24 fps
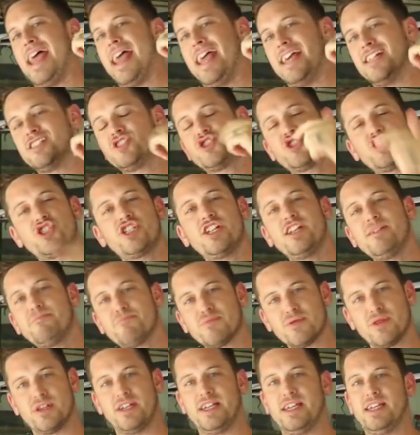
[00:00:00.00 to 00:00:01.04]
and
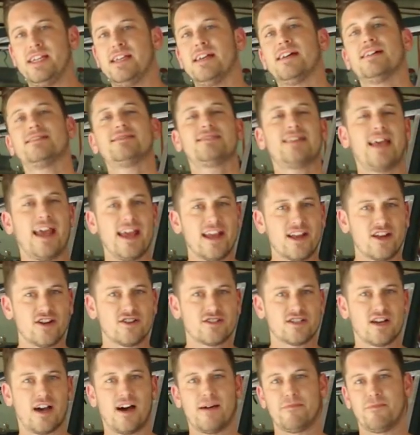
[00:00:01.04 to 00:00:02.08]
cheaply take your
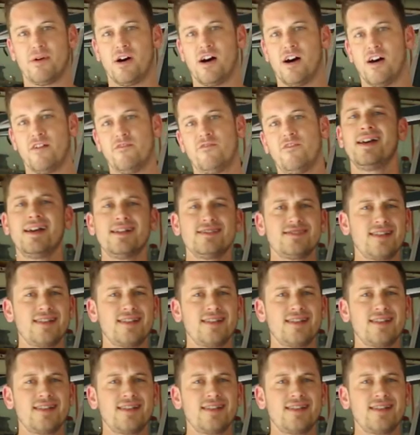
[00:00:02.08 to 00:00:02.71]
top off.